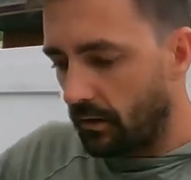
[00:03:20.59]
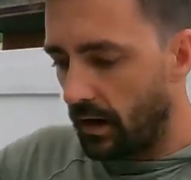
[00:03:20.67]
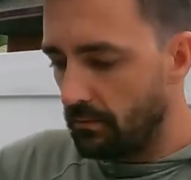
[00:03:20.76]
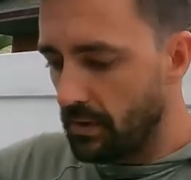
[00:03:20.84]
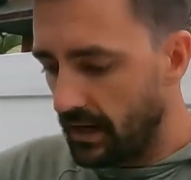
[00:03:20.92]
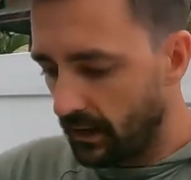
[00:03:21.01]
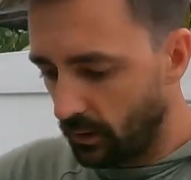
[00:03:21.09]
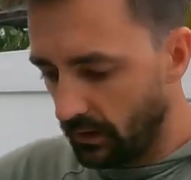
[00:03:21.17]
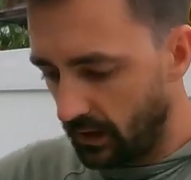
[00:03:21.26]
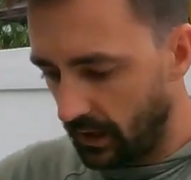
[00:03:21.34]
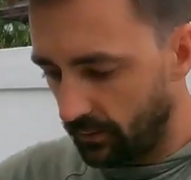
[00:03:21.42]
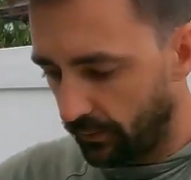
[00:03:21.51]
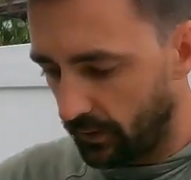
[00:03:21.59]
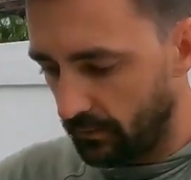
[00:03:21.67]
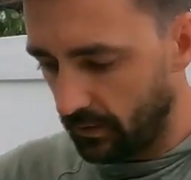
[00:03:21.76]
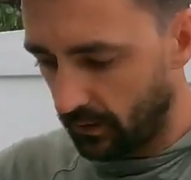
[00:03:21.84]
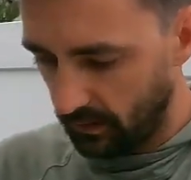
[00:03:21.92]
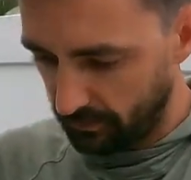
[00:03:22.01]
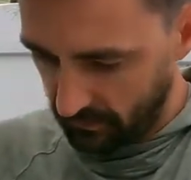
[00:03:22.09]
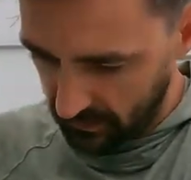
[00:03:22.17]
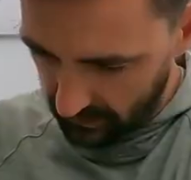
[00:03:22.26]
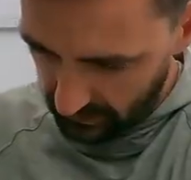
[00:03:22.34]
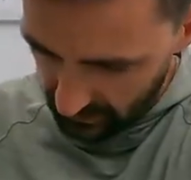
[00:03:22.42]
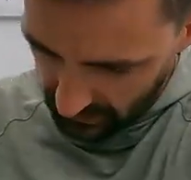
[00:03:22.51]
Right back where they came from. Put
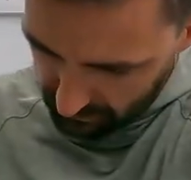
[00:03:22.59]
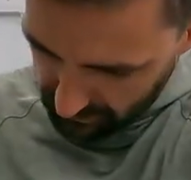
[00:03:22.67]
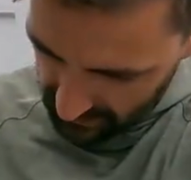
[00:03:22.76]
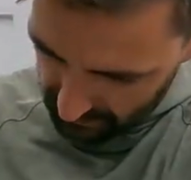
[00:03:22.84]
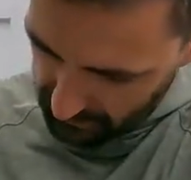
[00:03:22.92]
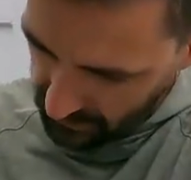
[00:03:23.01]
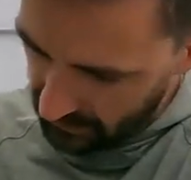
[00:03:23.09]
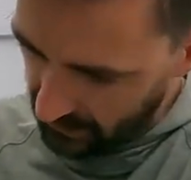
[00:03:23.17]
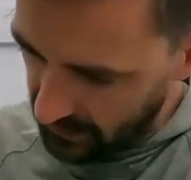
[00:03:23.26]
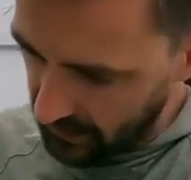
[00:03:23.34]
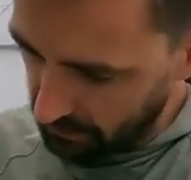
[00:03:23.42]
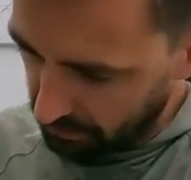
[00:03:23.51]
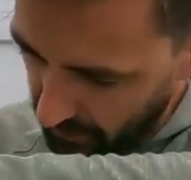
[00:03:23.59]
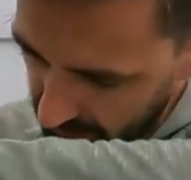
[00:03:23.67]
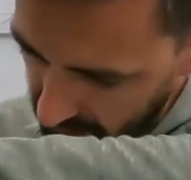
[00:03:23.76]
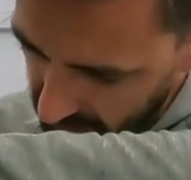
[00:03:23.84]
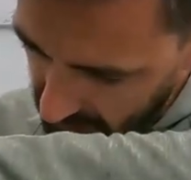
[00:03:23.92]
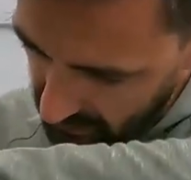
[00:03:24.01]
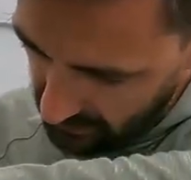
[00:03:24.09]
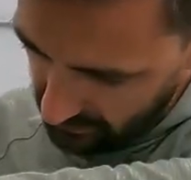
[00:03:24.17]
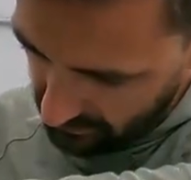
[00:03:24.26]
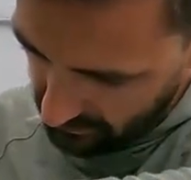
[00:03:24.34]
this guy back into place.